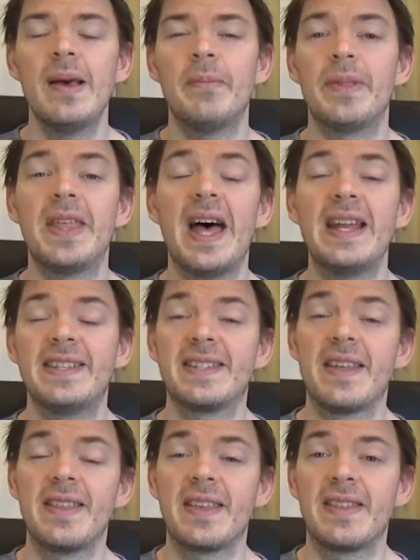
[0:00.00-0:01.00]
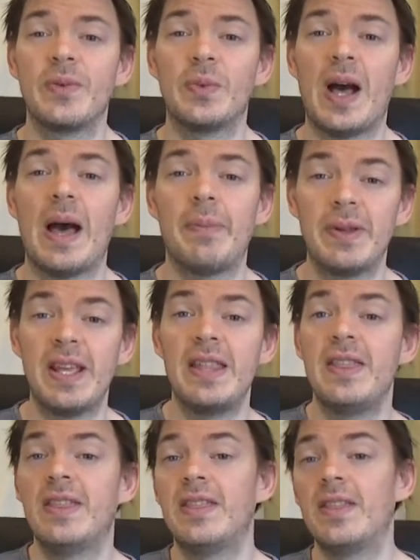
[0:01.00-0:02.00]
But that is something that will happen
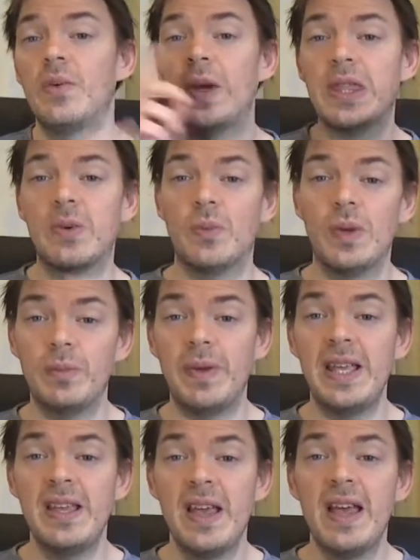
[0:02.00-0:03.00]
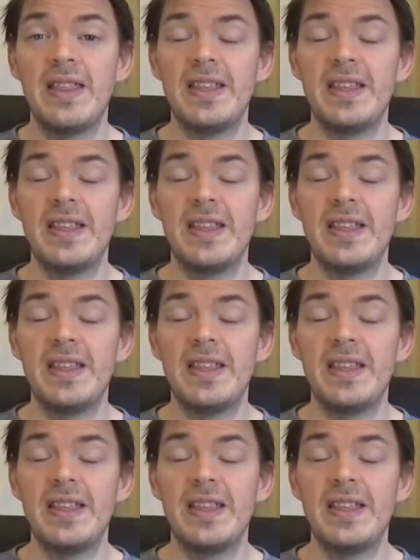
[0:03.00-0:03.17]
in the week that will be.